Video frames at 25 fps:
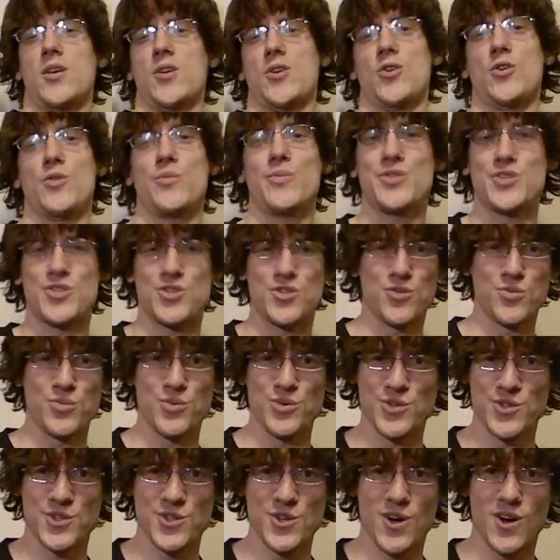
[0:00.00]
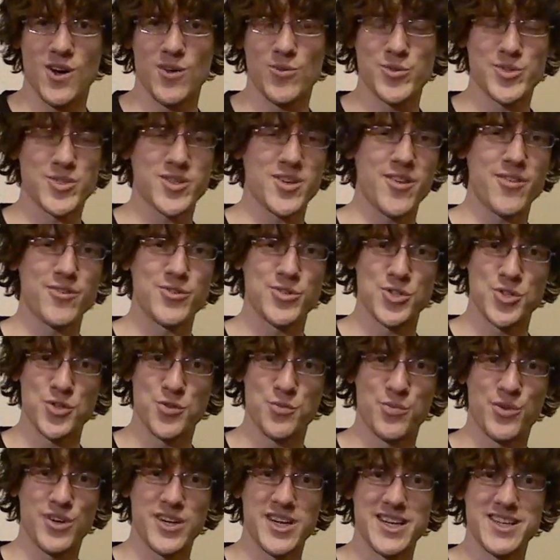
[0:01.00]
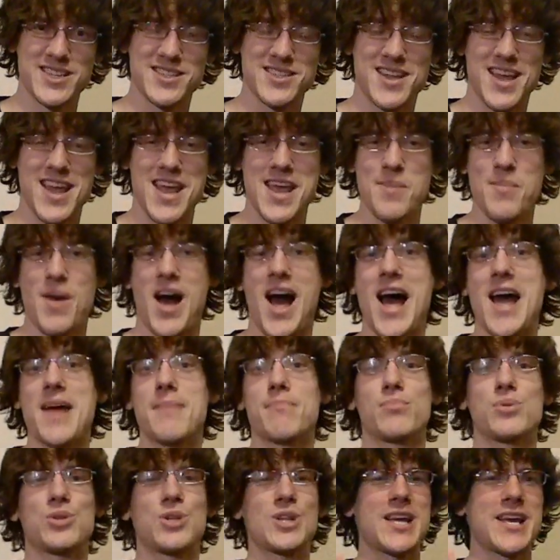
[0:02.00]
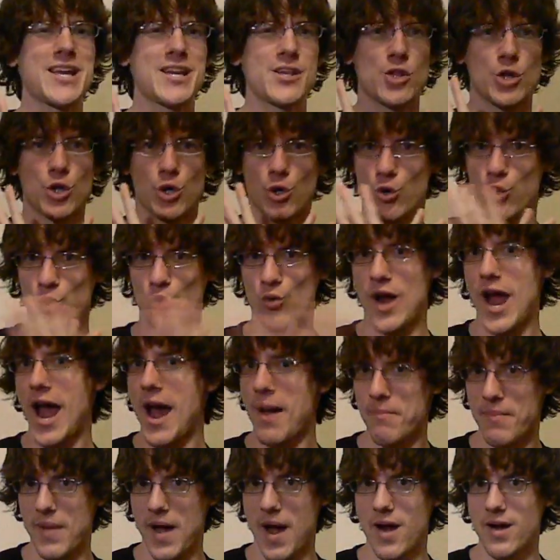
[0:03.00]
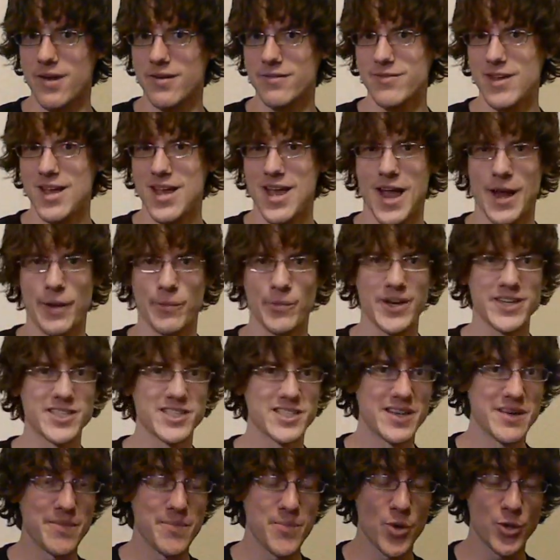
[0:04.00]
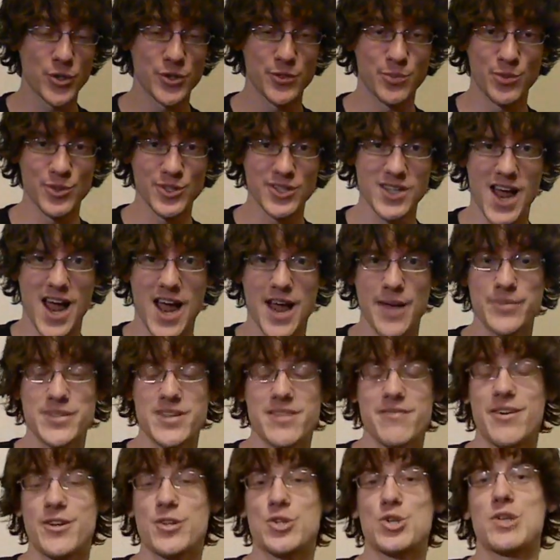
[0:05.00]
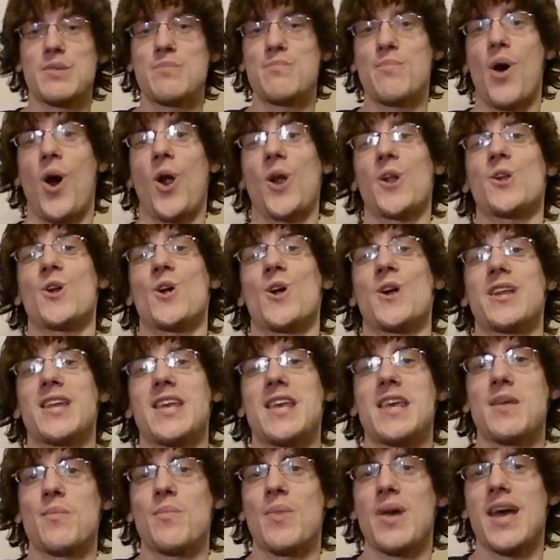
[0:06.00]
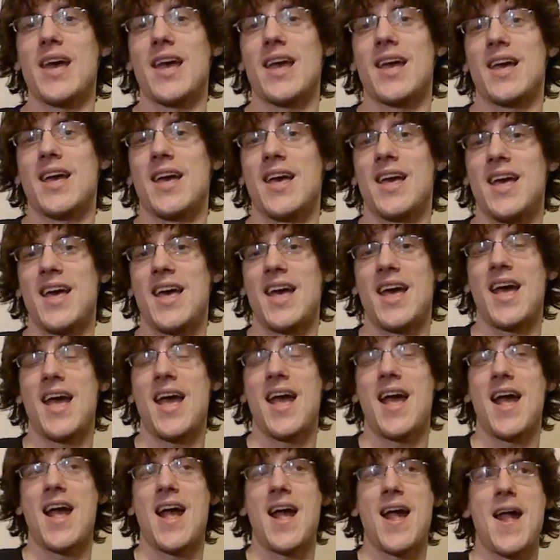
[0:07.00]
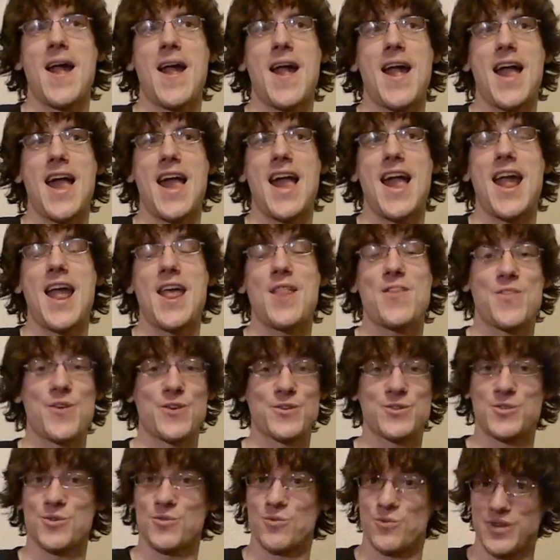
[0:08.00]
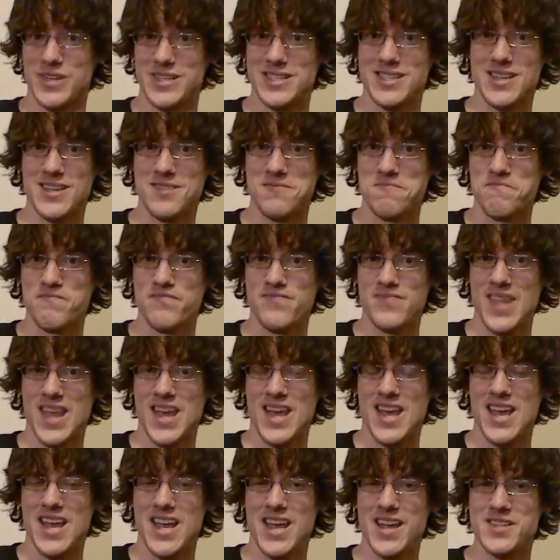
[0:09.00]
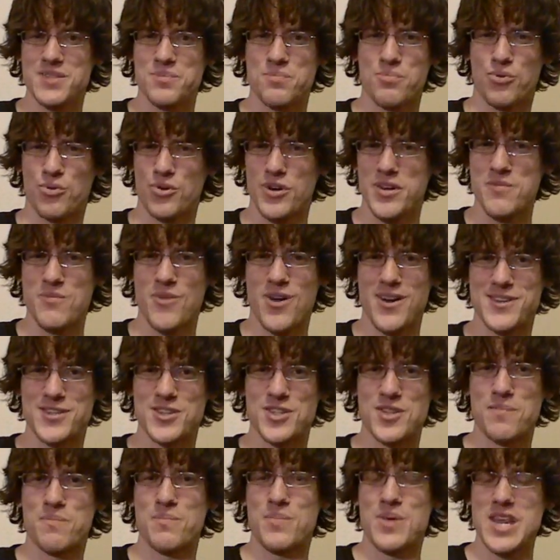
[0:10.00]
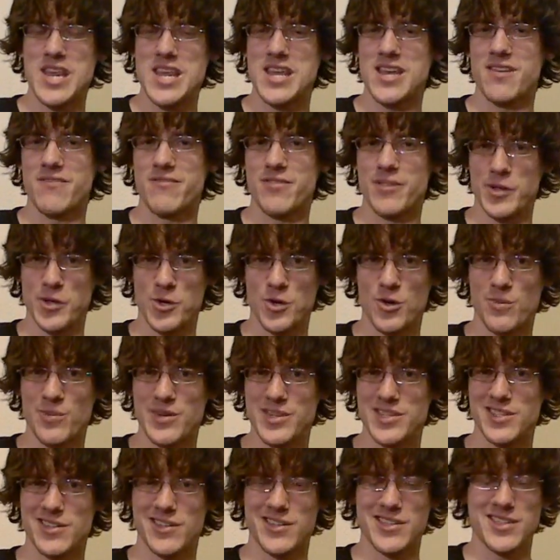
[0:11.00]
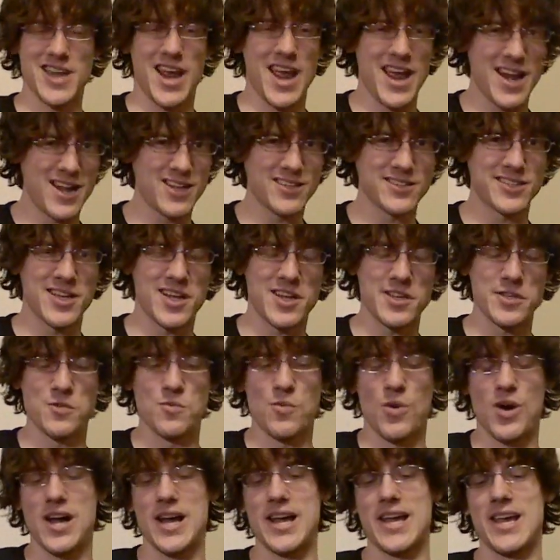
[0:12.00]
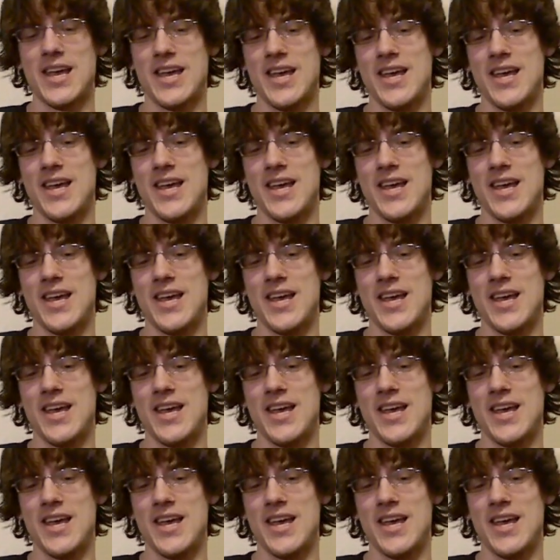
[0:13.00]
Kirby Superstar was another Super NES game I played the crap out of. Rented it multiple times, eventually bought it on eBay. And there's a reason. It's pretty much the peak of the Kirby series, and I'll tell you why.